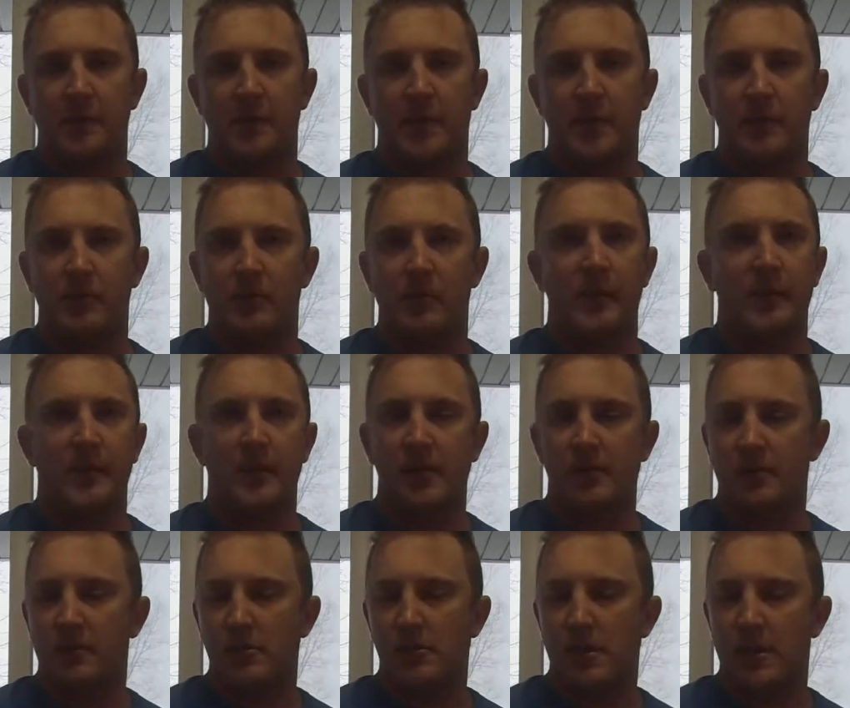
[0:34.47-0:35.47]
but when Dean
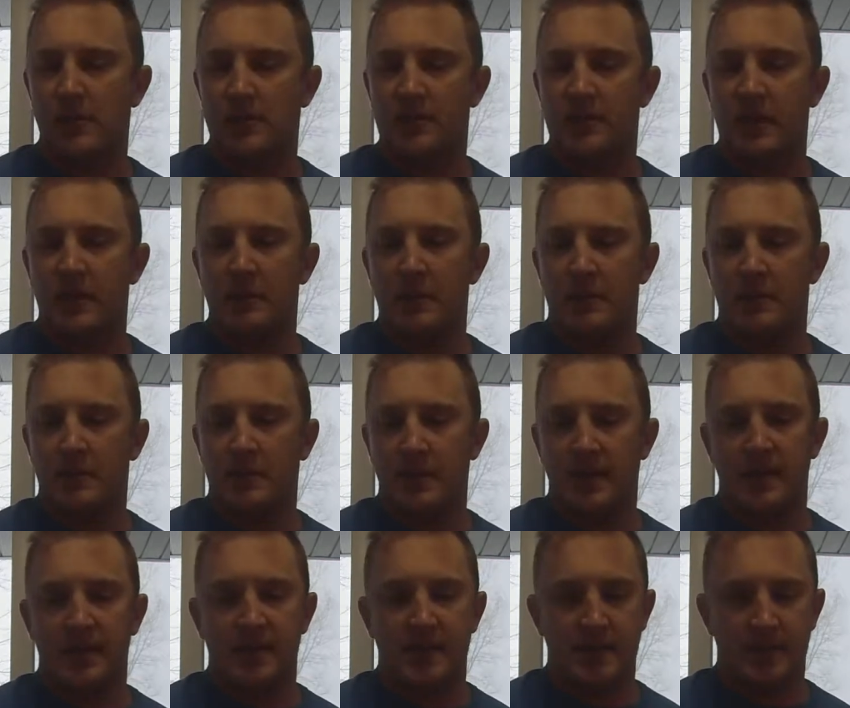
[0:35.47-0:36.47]
Rojas came out with
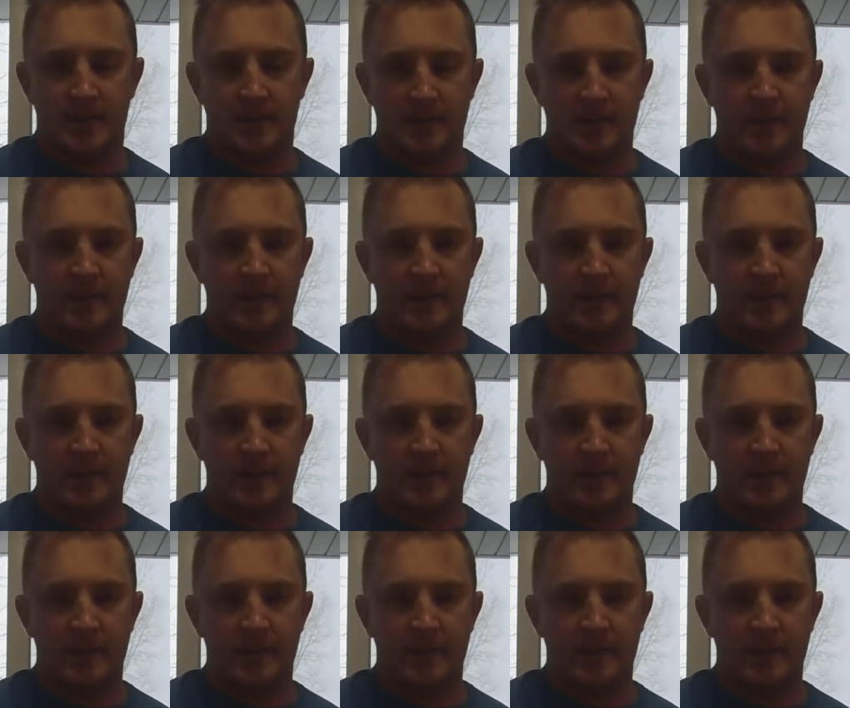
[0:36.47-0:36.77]
this,